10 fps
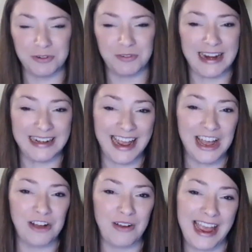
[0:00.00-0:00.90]
But right
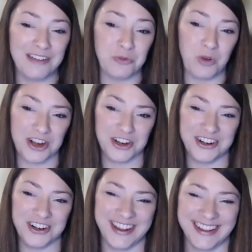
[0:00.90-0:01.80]
now I have water